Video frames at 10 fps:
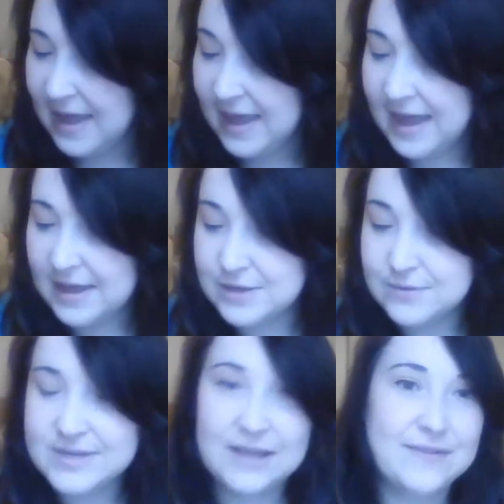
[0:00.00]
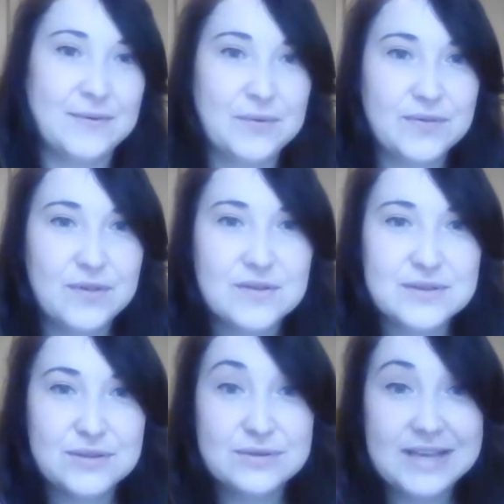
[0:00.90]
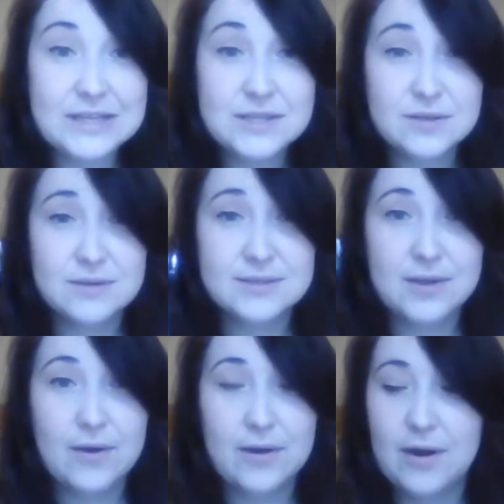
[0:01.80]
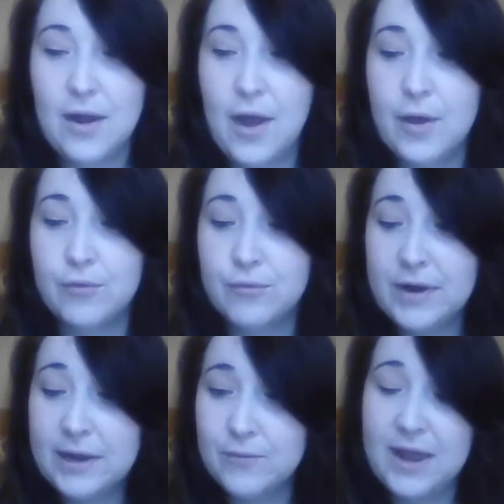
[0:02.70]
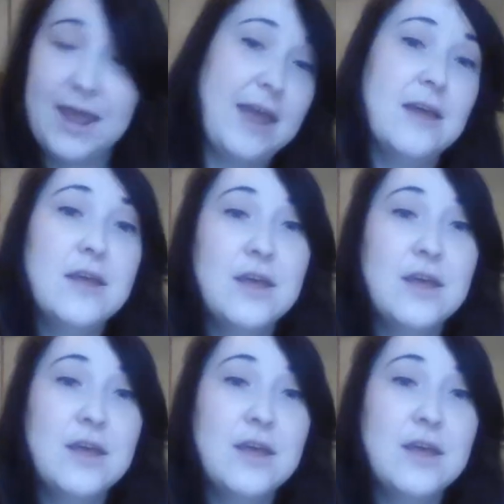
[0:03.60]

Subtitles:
And utensils. So the utensils are a great way